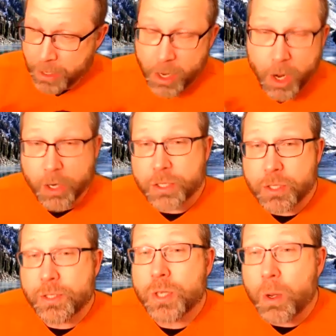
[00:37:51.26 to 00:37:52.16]
are
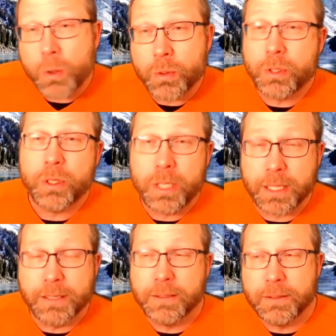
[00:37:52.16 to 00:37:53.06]
so
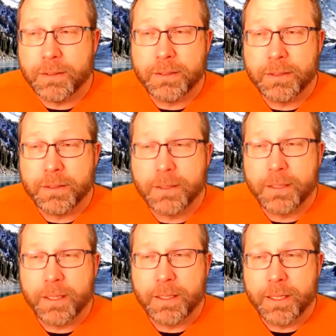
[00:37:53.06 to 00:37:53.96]
good.
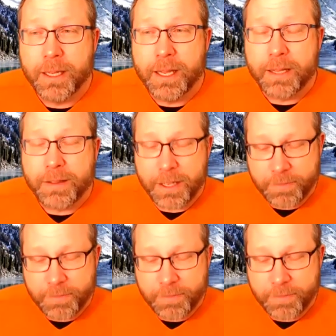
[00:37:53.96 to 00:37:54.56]
They've